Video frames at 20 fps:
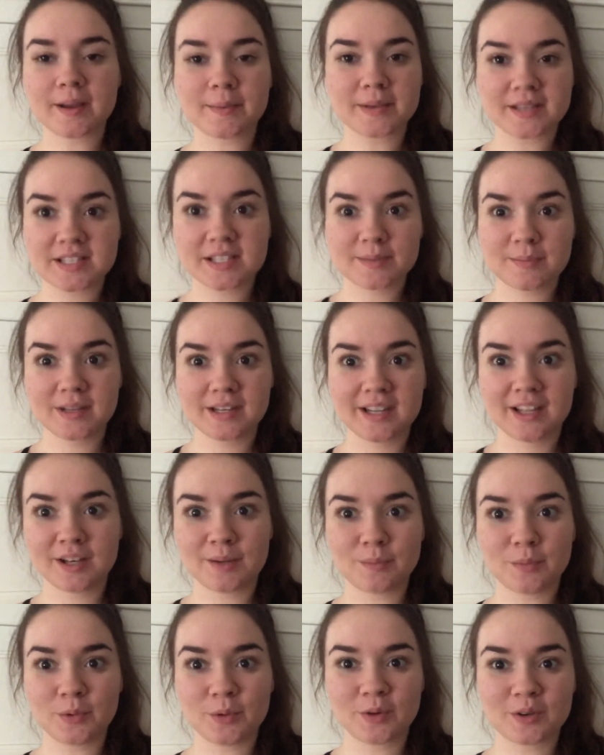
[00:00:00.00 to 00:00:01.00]
I must have been in
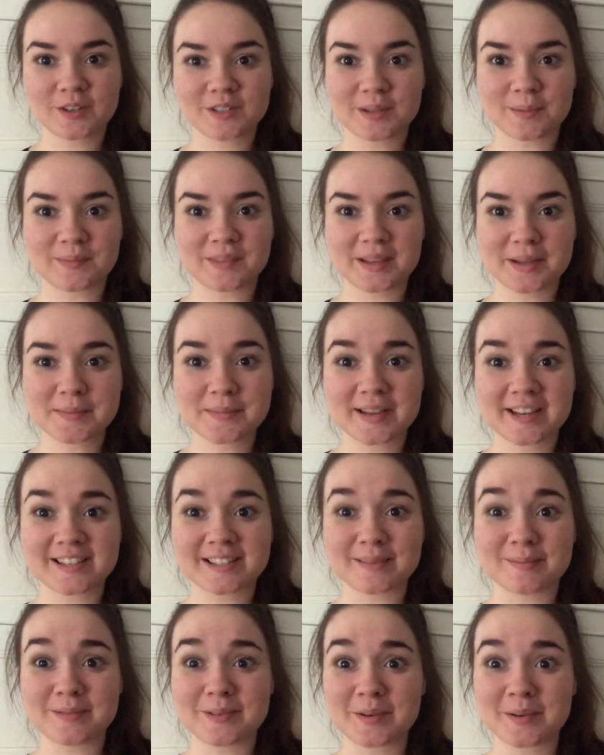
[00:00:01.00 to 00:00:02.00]
a mood or something
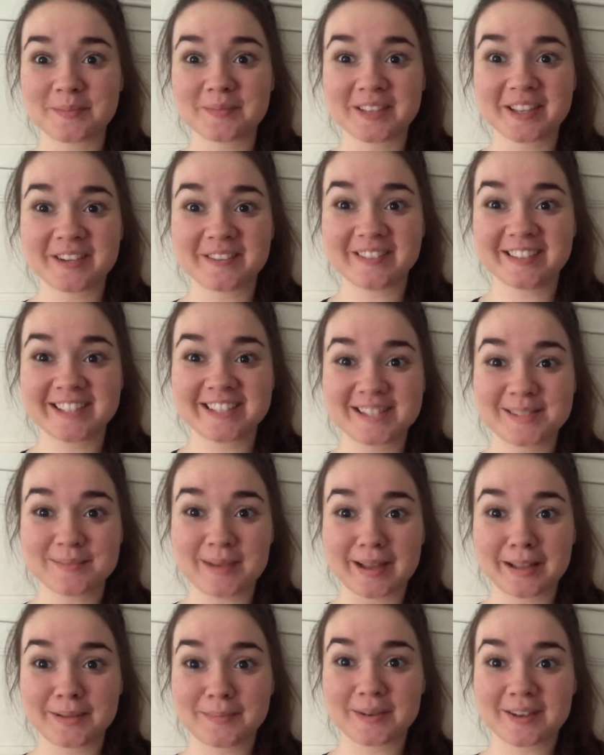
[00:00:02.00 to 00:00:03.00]
because I'm normally a really
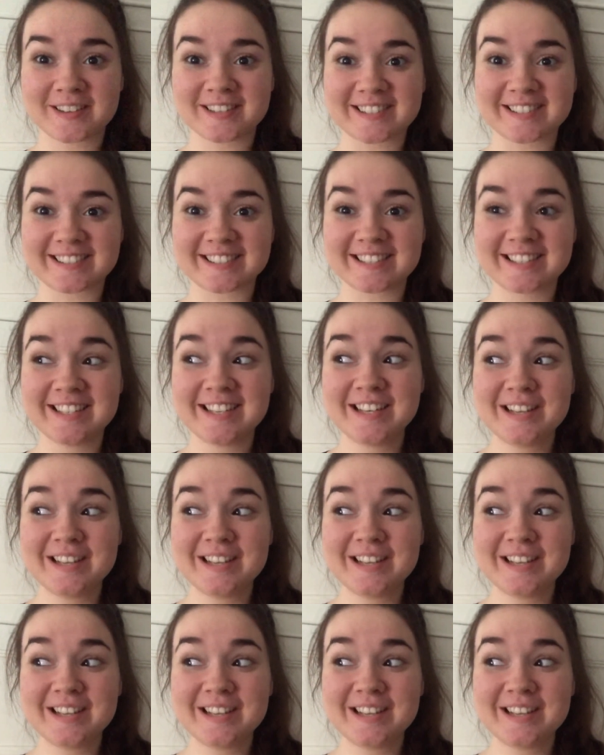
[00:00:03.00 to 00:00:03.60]
smiley person